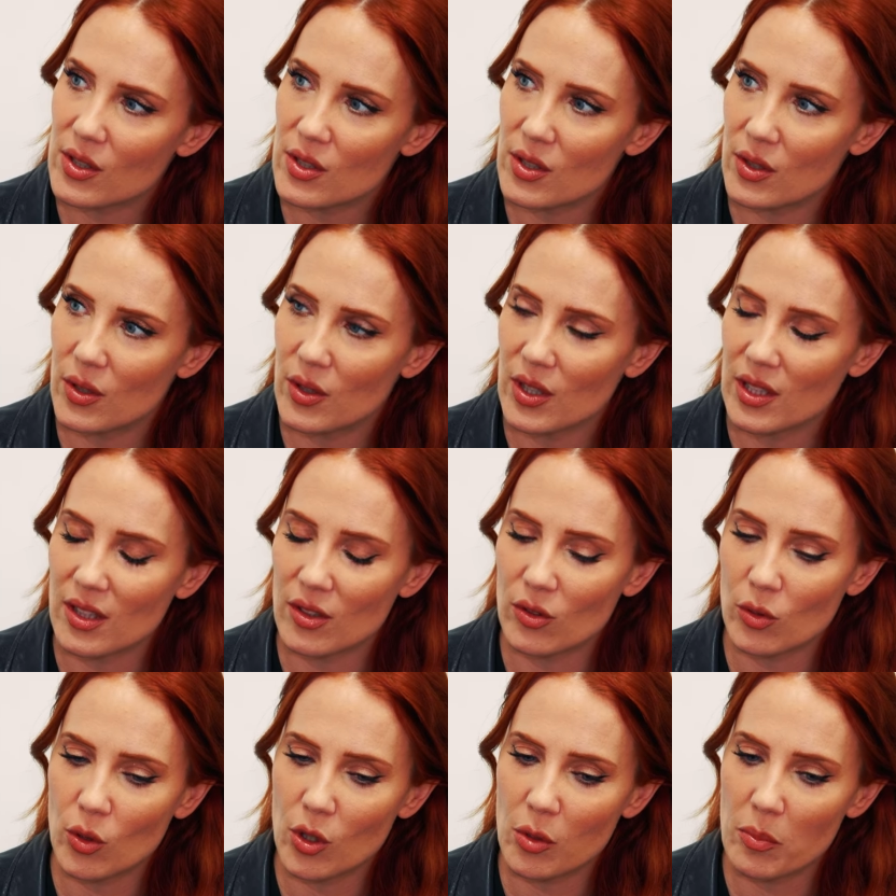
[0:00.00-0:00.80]
So in the
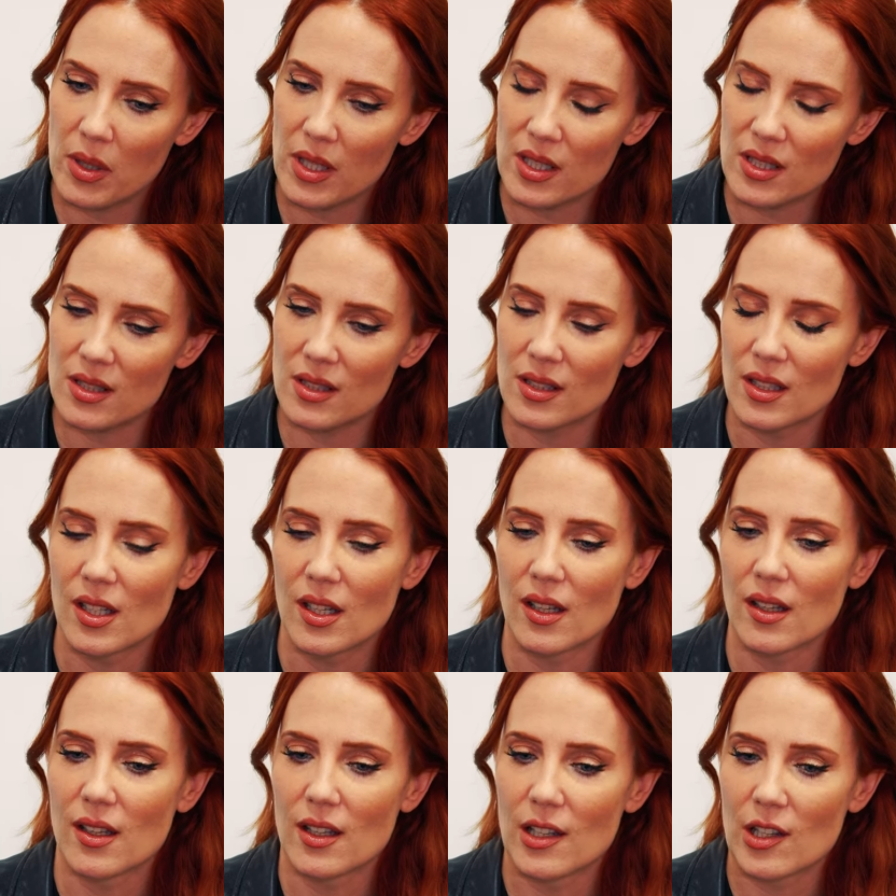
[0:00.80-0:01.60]
tour bus,
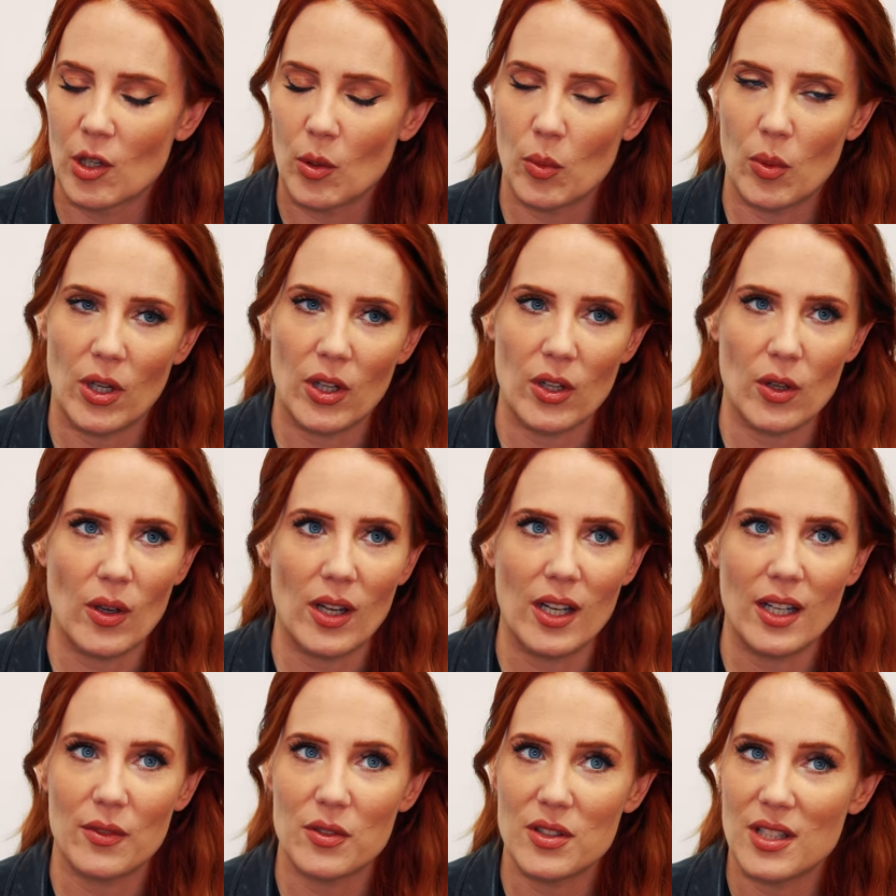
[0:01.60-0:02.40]
where you
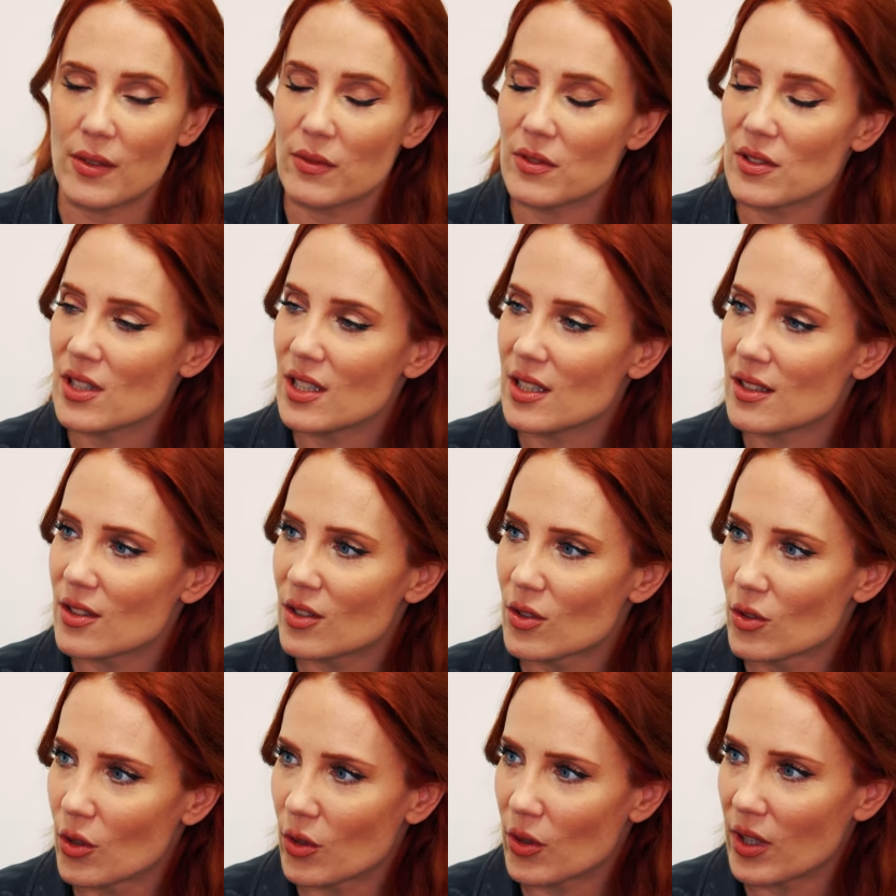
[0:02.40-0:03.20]
have 17
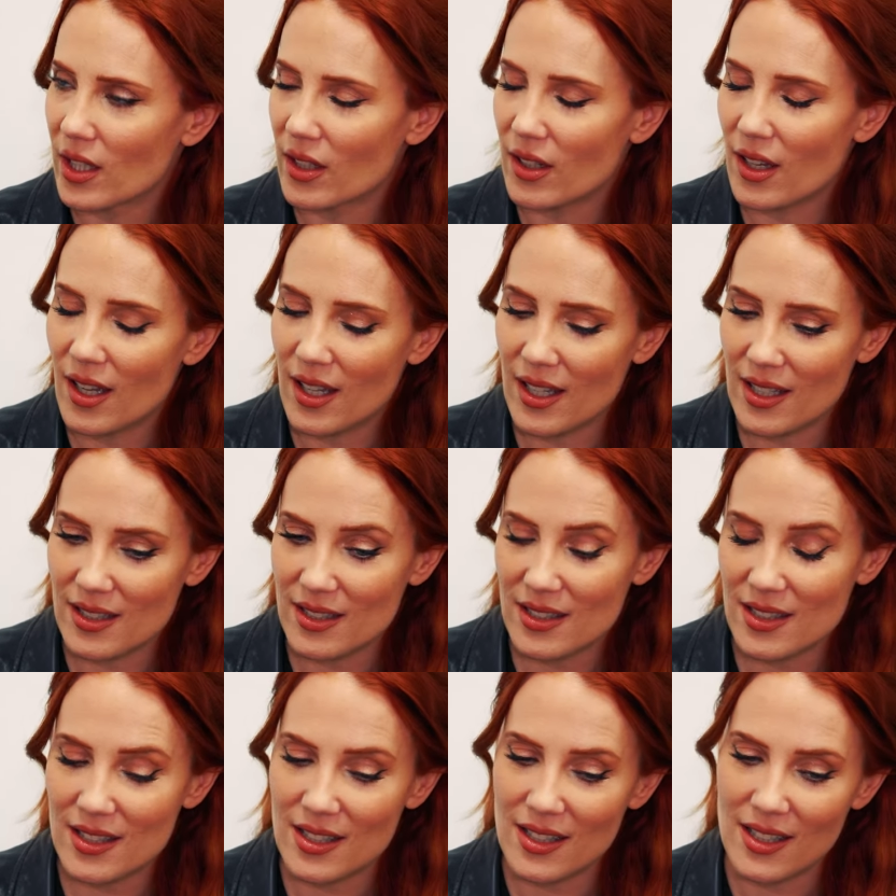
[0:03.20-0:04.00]
snoring
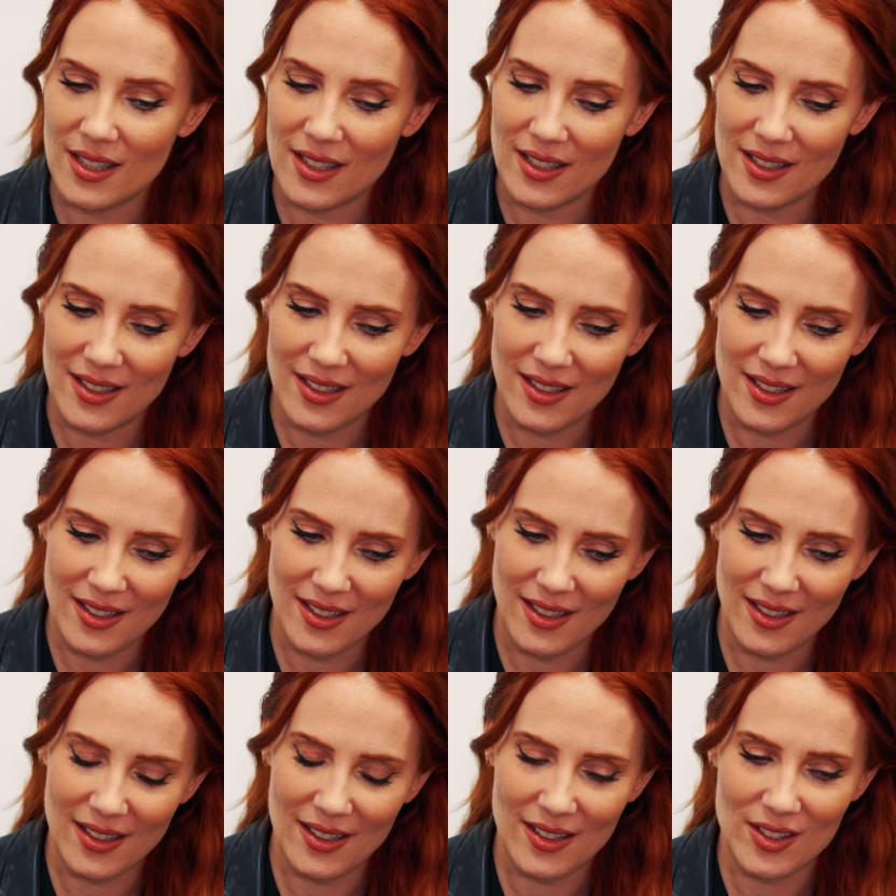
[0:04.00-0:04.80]
guys,
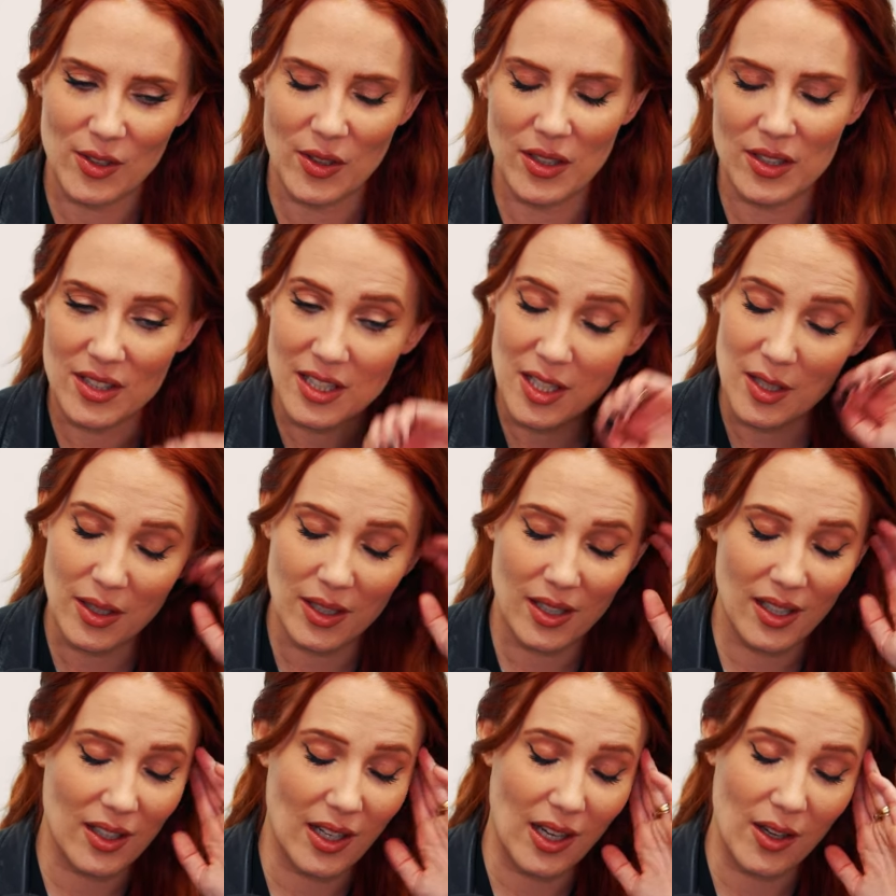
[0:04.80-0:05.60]
uh, so I sleep.
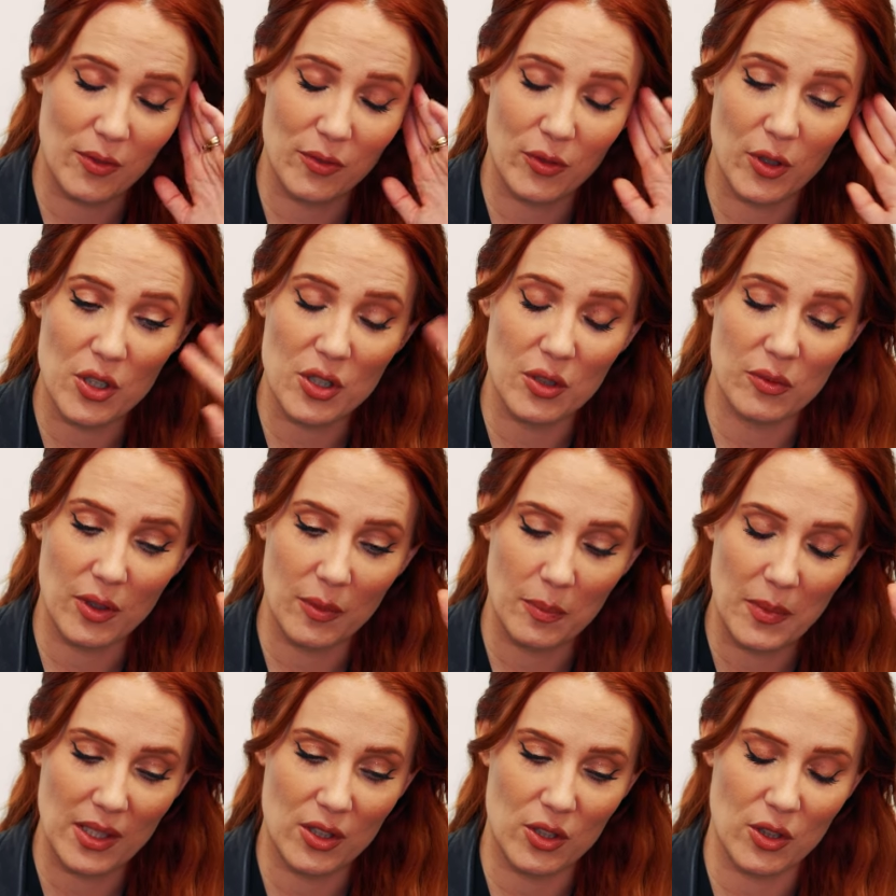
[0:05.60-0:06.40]
I have, first of all
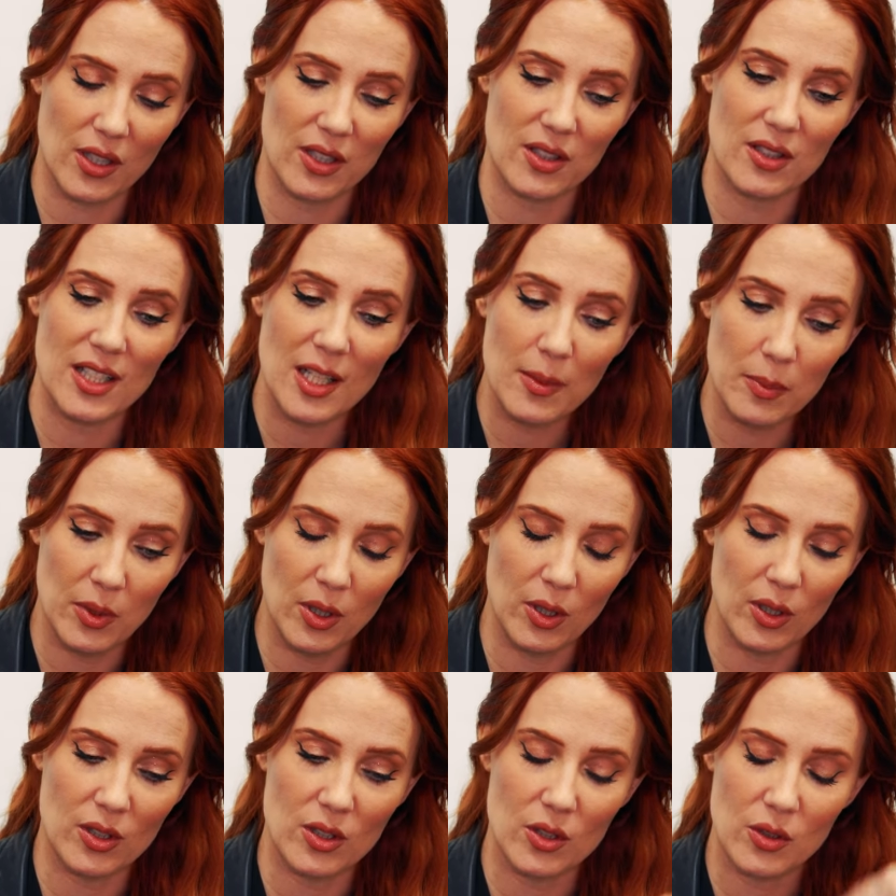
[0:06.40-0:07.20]
make sure I sleep good.